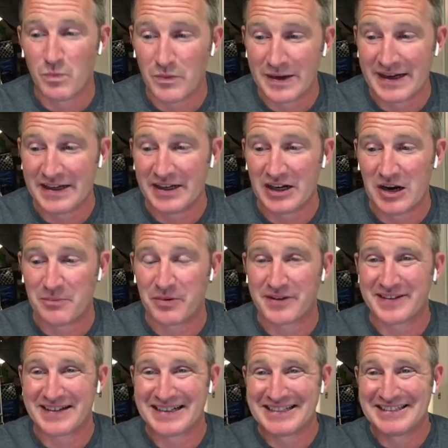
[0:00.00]
meeting up
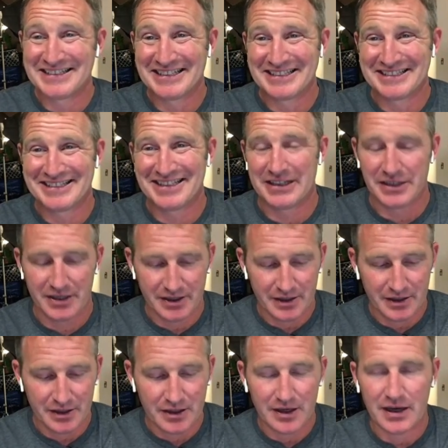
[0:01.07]
with an existing
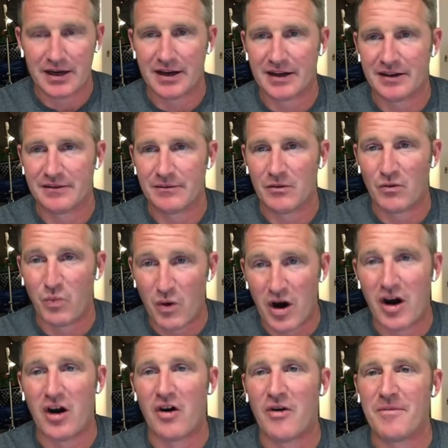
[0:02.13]
uh,
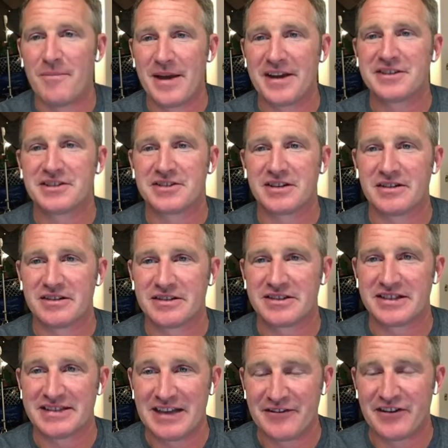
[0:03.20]
wall makes this uh,
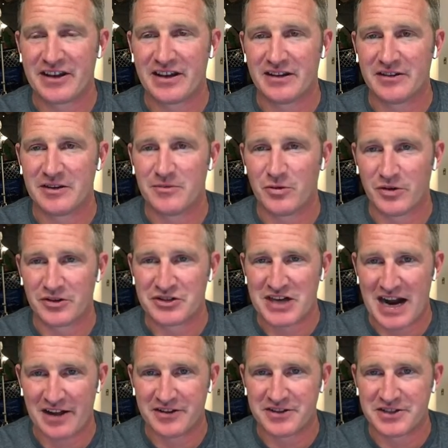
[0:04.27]
significantly more
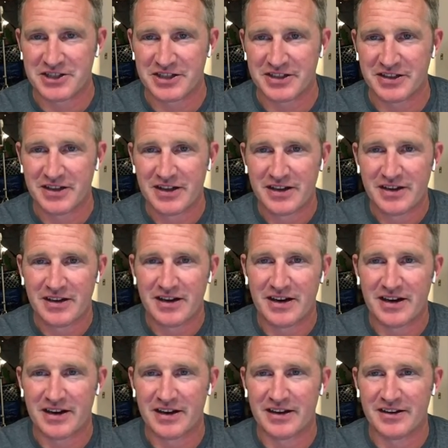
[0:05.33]
challenging.
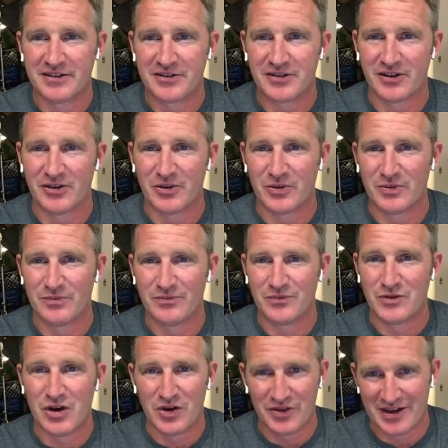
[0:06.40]
Uh, so
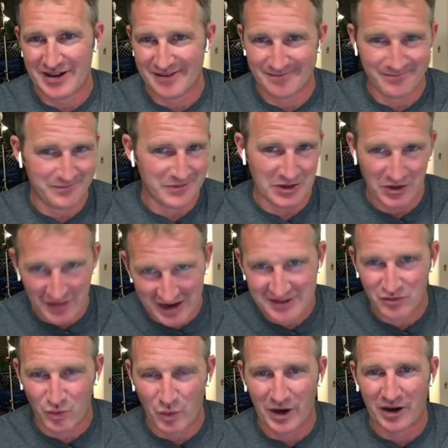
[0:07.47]
know that you know that's
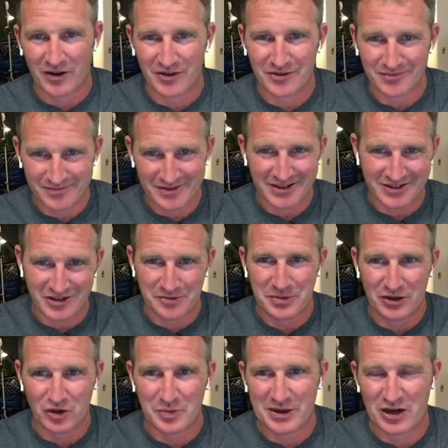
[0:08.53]
where it's going to be
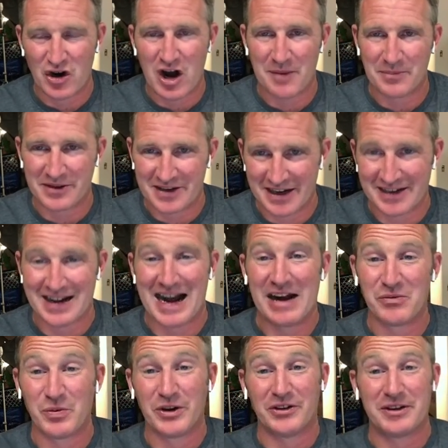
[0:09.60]
a little bit complicated. I
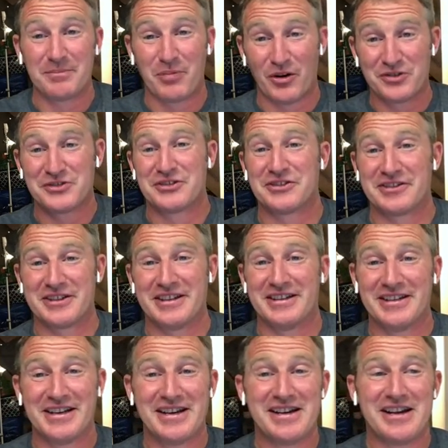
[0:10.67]
really personally
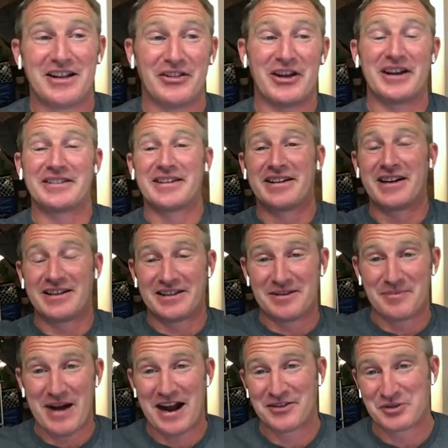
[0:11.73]
like to gut the
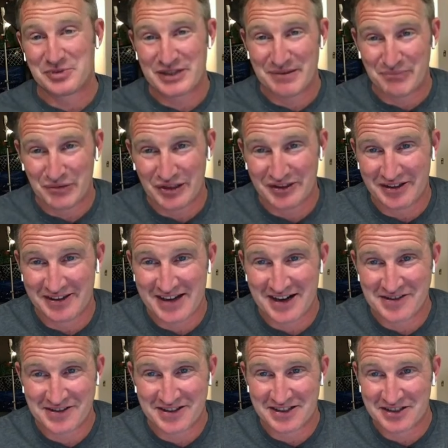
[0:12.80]
bathrooms completely
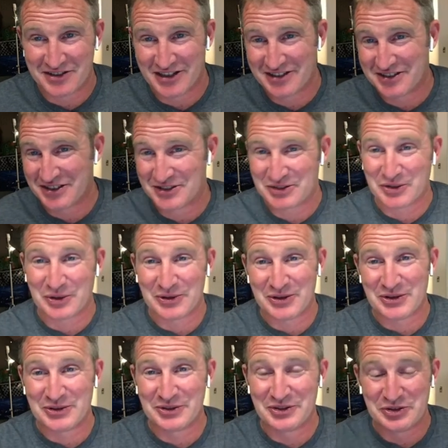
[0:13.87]
down to the studs and start
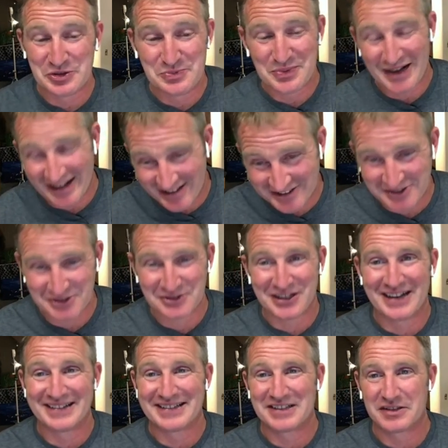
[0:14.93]
all new, but I
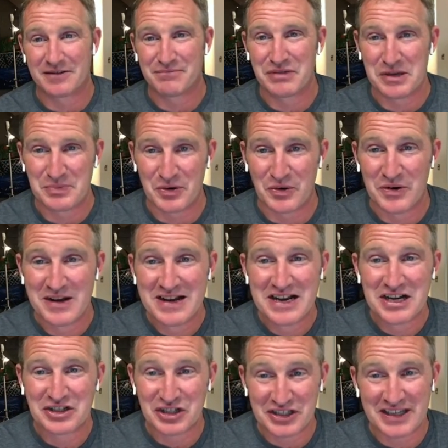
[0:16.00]
understand that some people
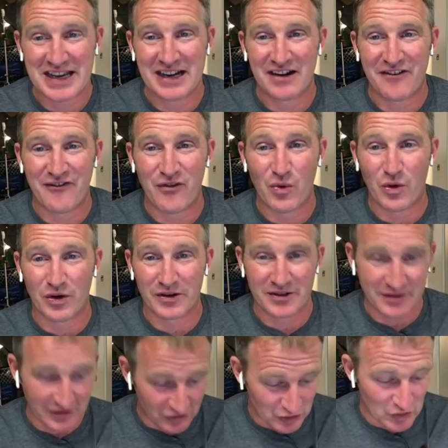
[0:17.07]
just can't afford
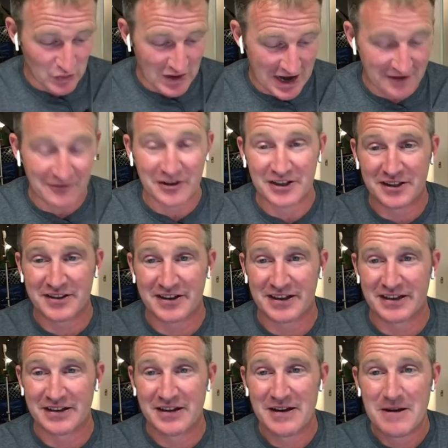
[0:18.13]
to do
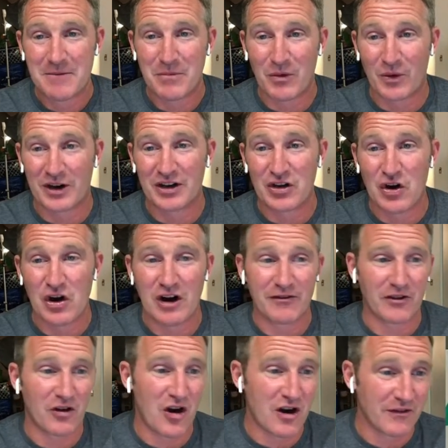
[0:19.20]
everything. But we're going to go
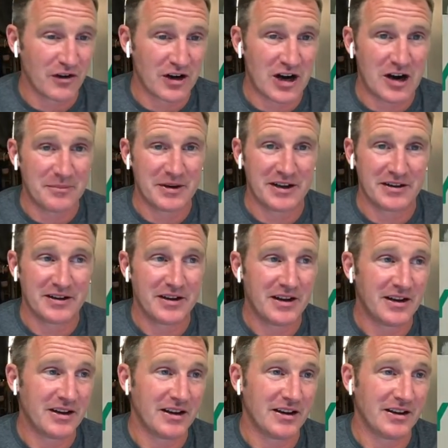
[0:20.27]
over overcoming
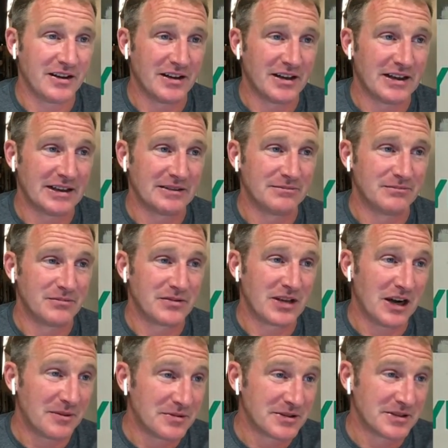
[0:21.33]
a uh,
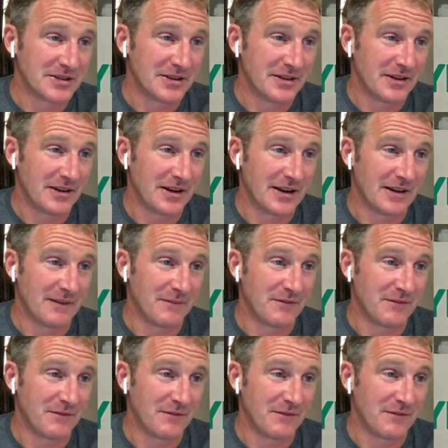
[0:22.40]
tubs uh,